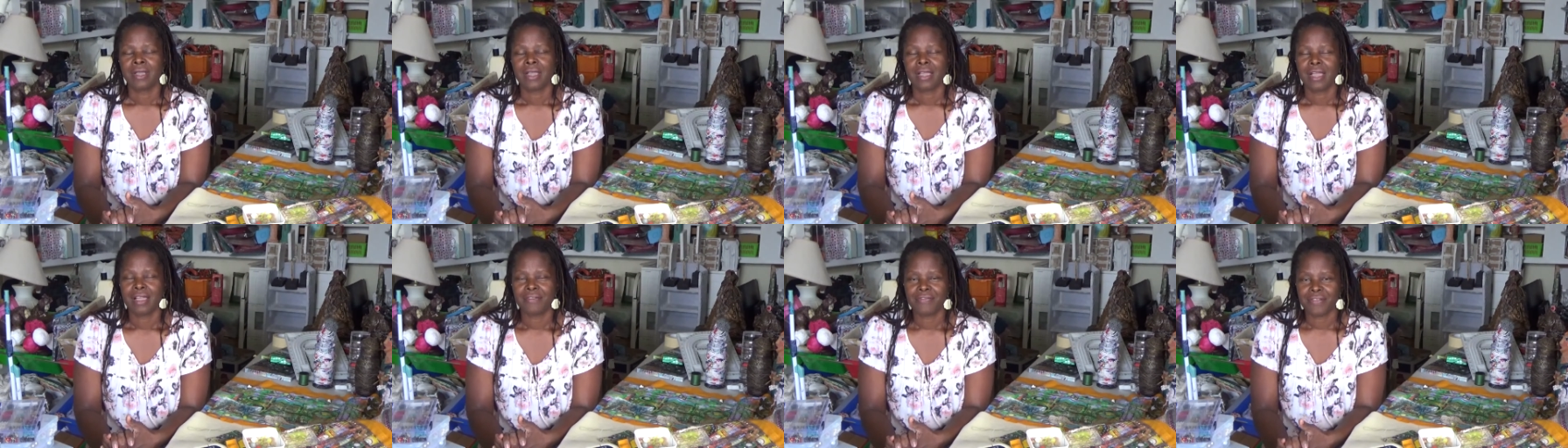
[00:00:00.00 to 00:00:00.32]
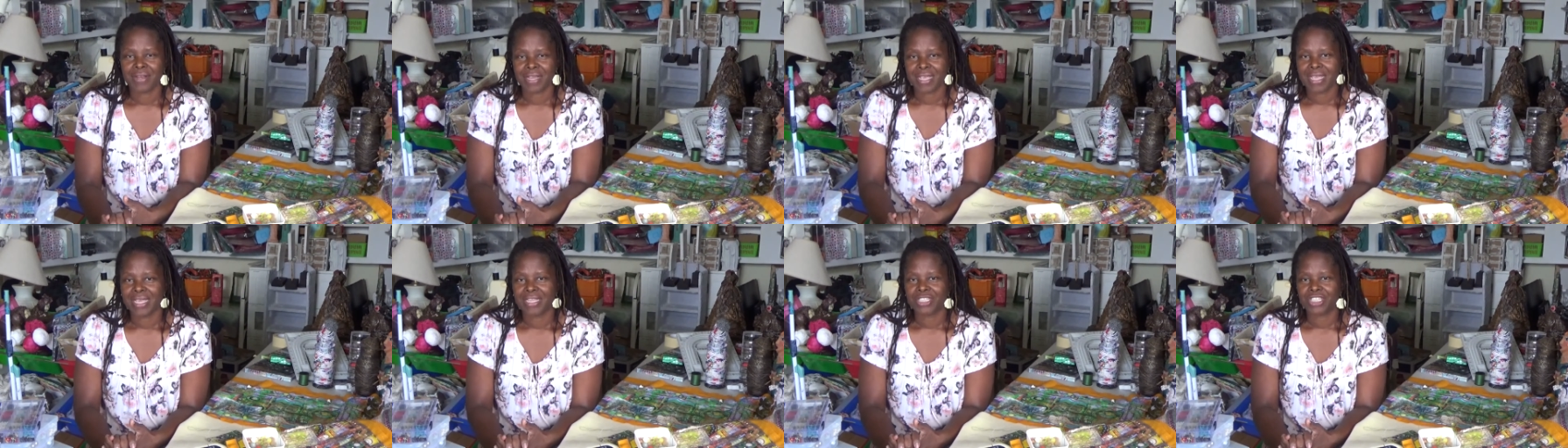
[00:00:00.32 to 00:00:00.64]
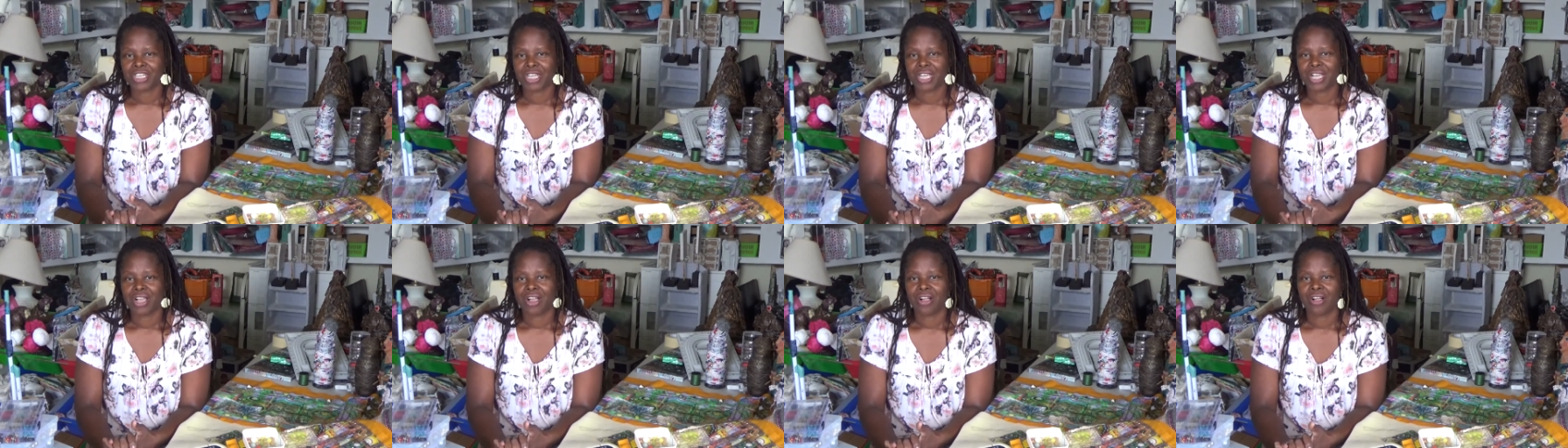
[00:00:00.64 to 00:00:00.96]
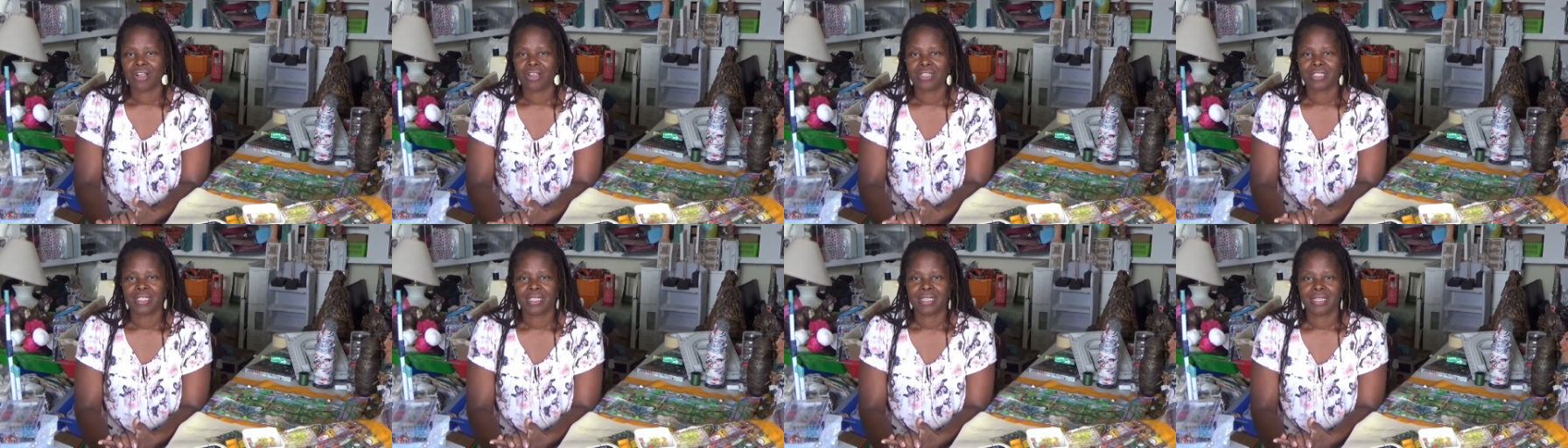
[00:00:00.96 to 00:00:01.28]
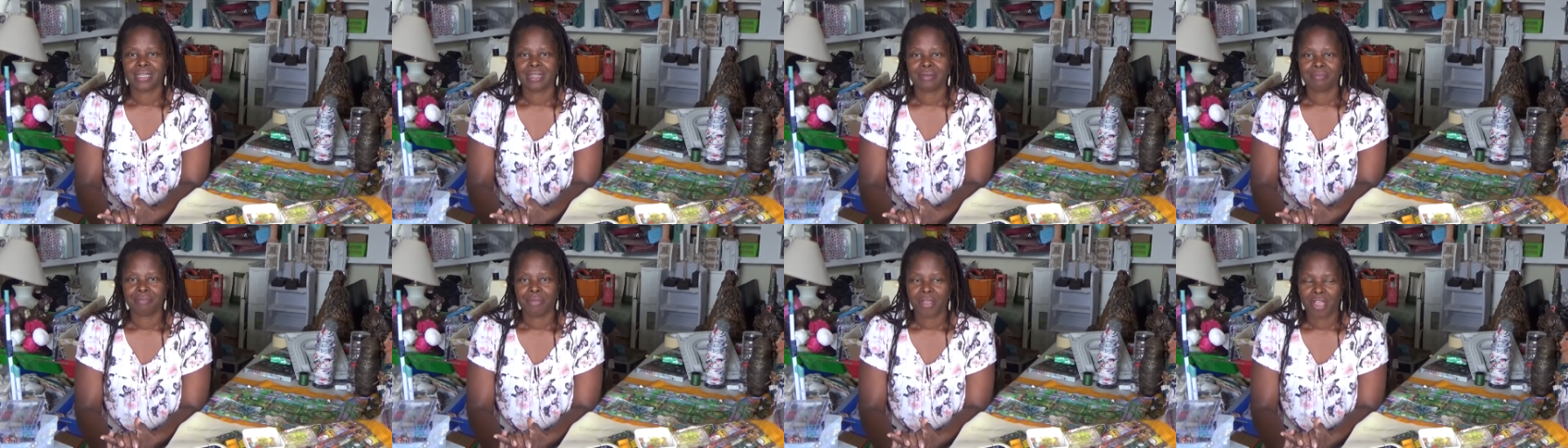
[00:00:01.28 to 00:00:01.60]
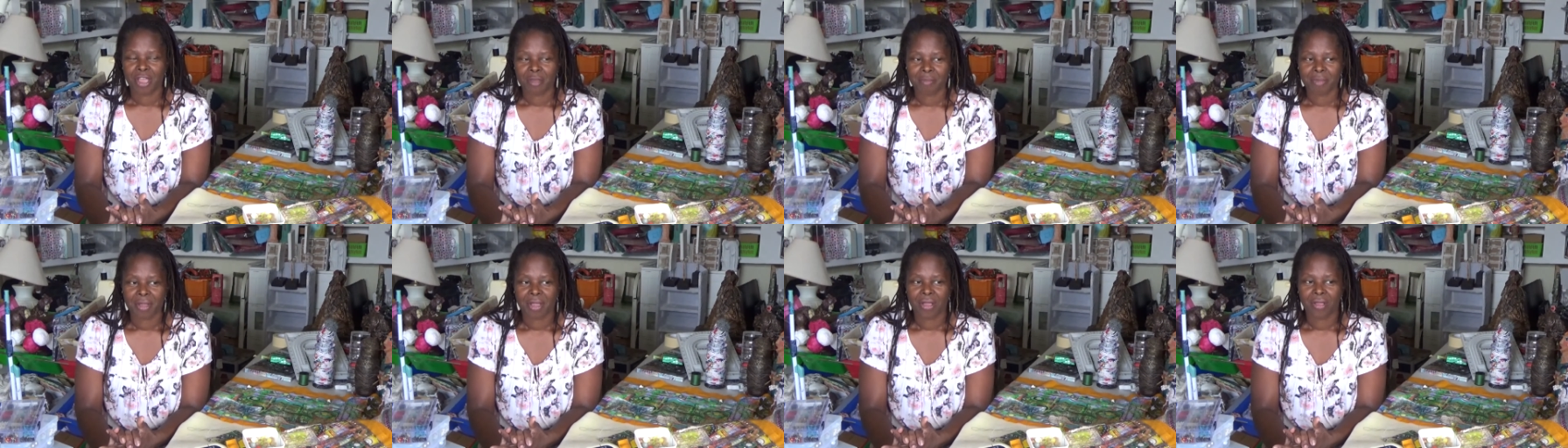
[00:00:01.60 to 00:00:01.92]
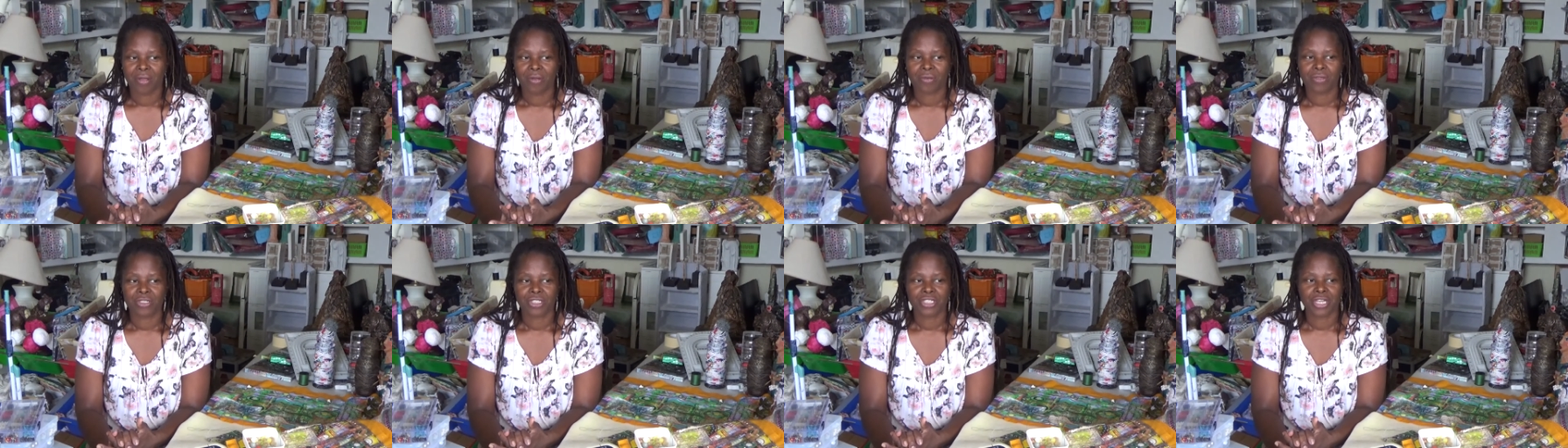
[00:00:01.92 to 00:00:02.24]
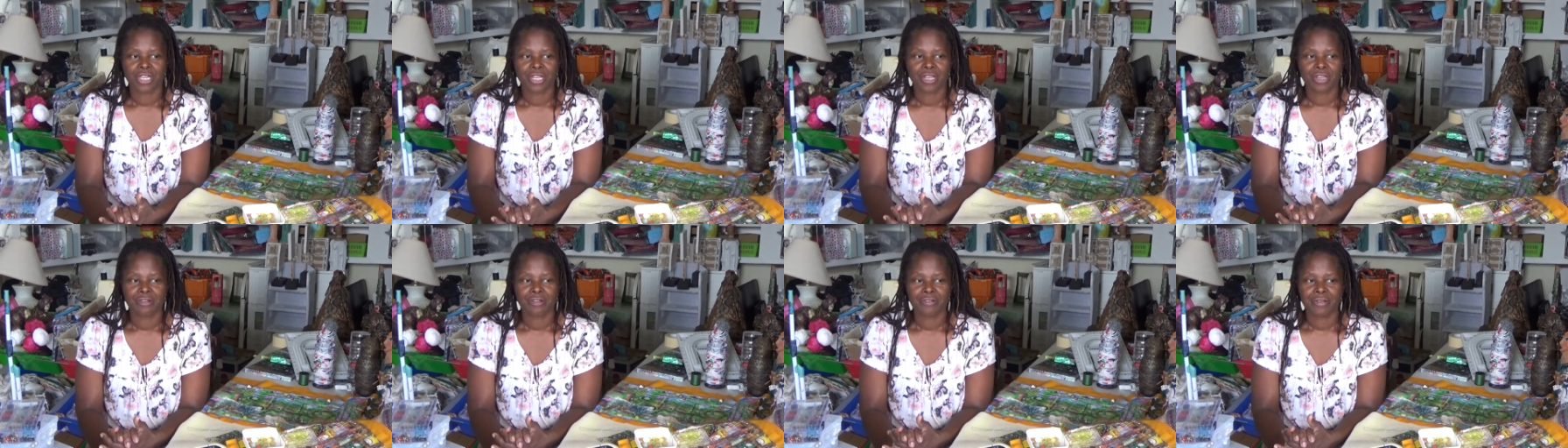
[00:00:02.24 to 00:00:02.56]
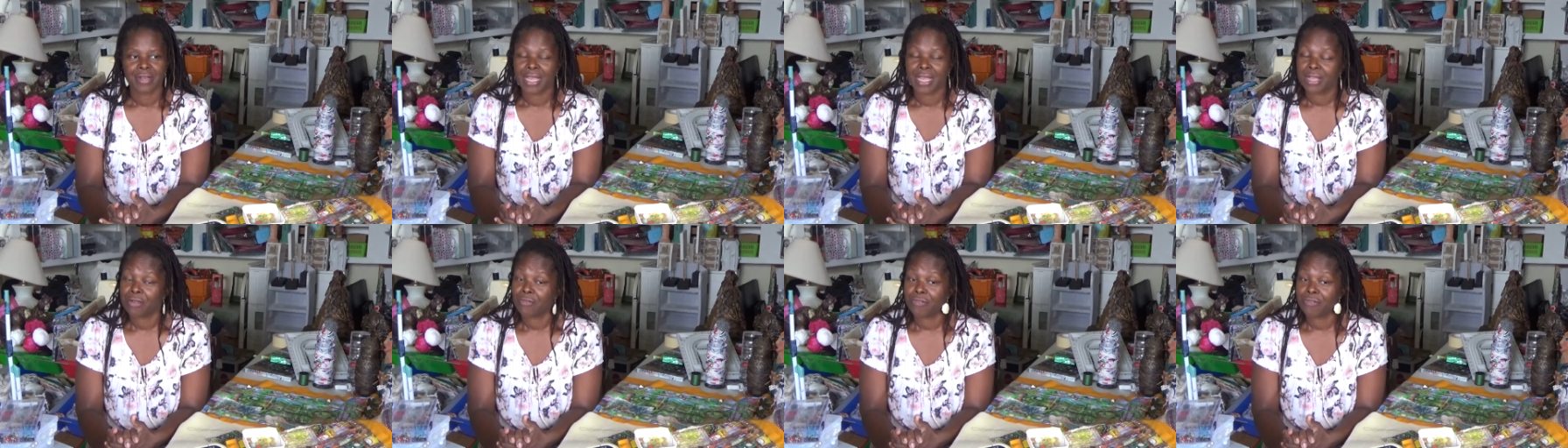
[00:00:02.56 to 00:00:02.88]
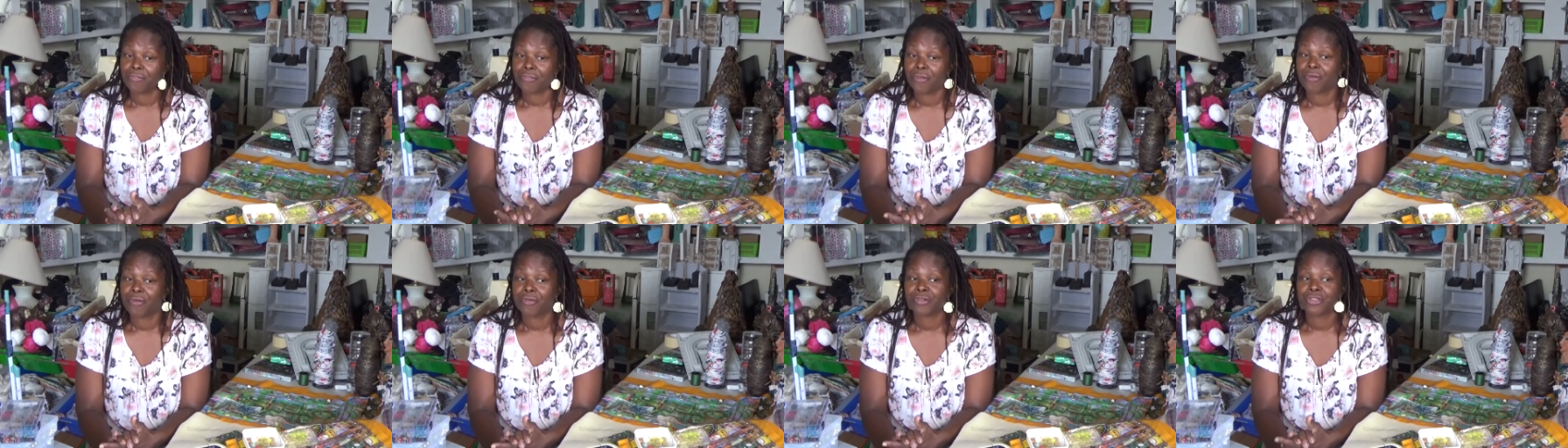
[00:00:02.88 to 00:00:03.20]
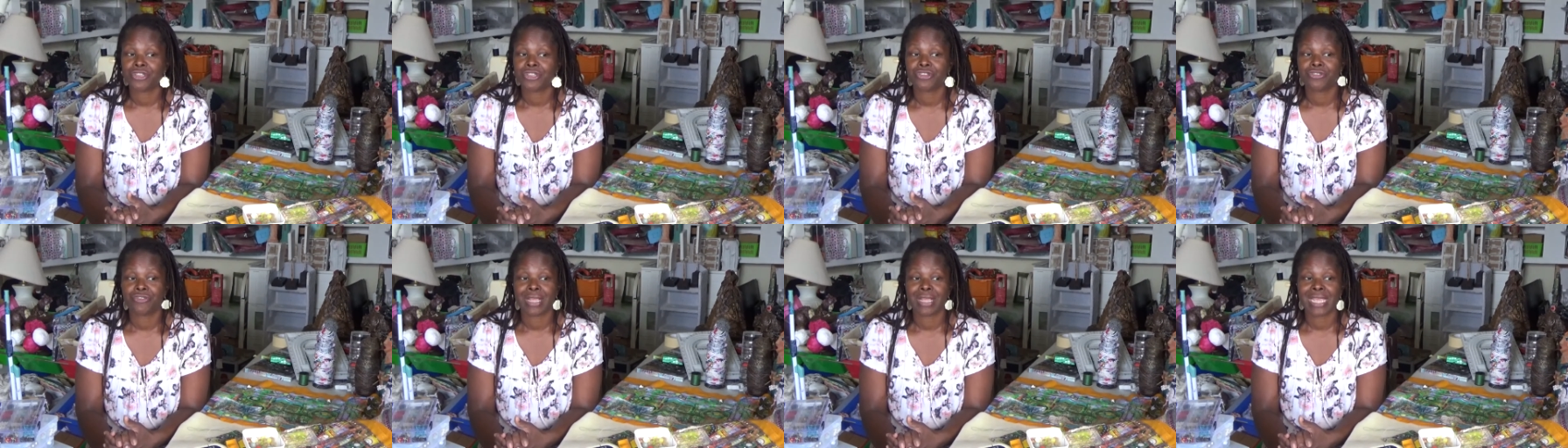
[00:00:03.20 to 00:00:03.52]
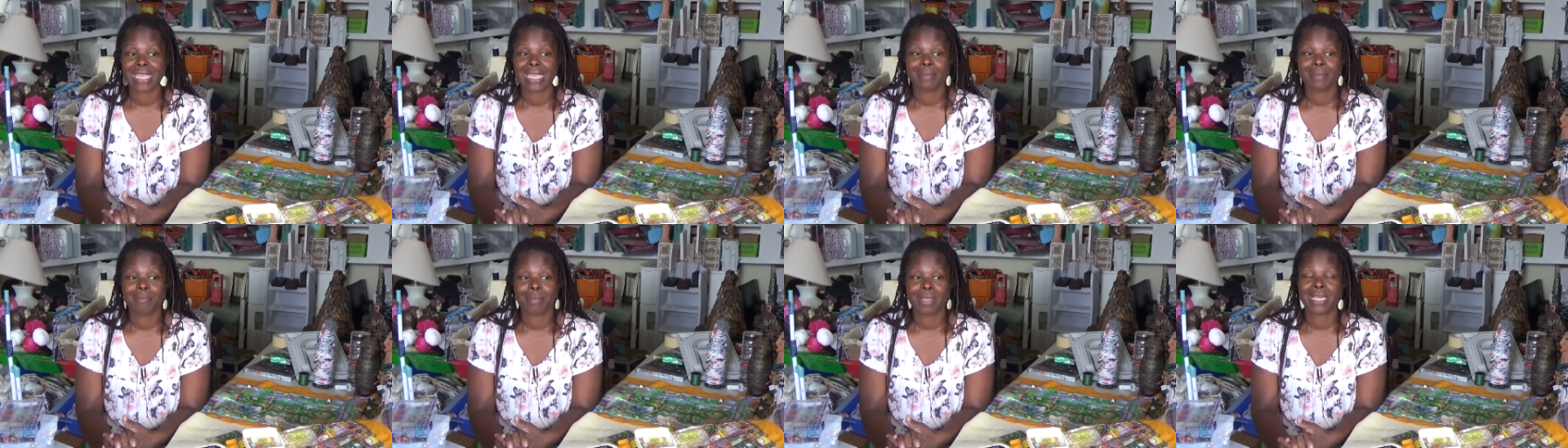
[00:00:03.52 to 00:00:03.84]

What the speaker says: having a kitchen garden and permaculture and agroforestry,